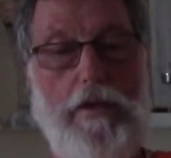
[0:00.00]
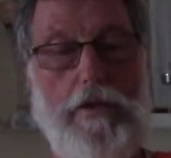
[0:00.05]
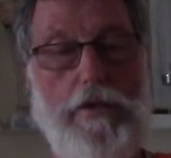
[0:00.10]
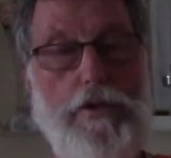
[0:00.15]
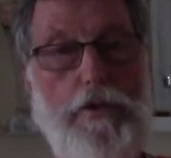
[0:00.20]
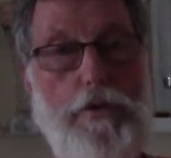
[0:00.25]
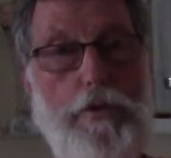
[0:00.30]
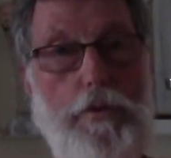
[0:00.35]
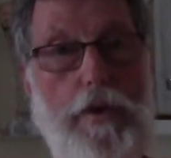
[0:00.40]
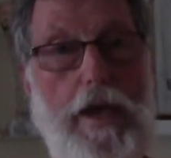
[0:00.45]

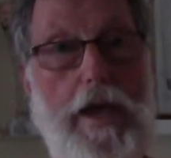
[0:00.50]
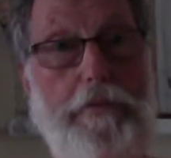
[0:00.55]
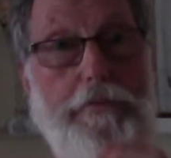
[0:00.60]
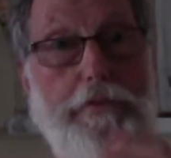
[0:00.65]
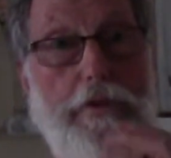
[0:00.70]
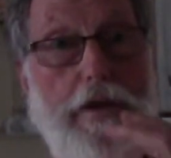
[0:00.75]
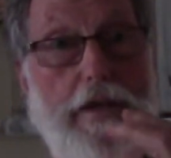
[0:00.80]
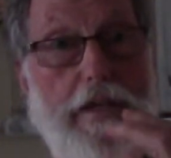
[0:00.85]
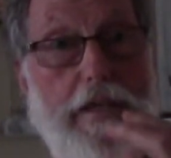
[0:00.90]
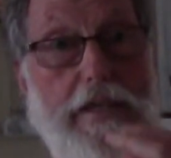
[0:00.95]
So we have
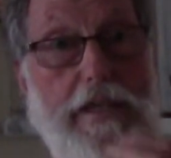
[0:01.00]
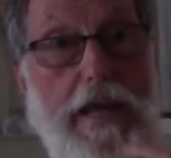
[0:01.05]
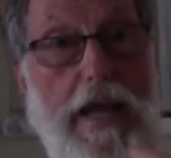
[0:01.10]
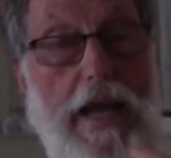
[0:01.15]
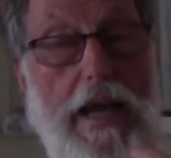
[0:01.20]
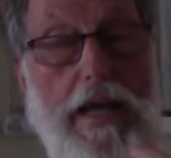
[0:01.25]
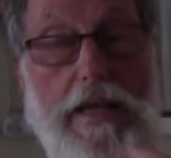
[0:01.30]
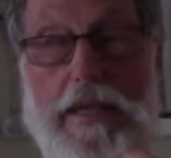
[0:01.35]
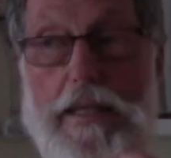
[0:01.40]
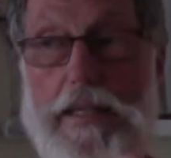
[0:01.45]
to
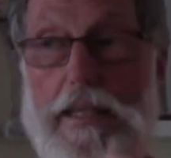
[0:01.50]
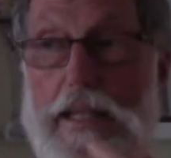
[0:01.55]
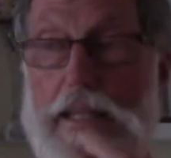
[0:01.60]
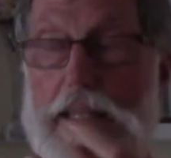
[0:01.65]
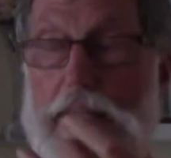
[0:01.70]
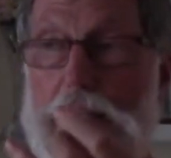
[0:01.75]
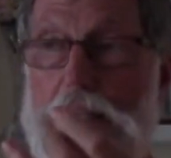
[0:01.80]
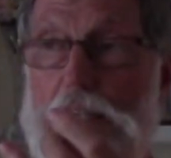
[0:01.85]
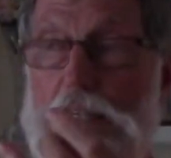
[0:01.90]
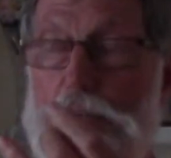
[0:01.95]
understand that
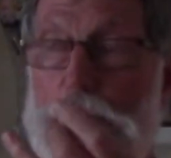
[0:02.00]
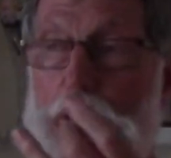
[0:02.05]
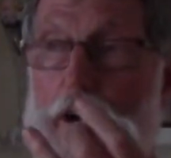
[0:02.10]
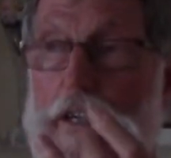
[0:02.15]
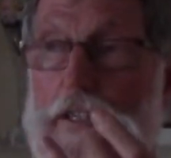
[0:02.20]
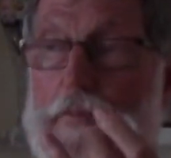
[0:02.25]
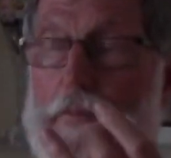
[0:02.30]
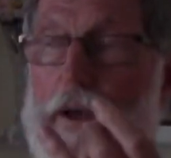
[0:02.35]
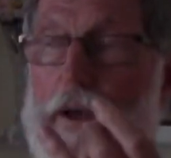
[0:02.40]
these various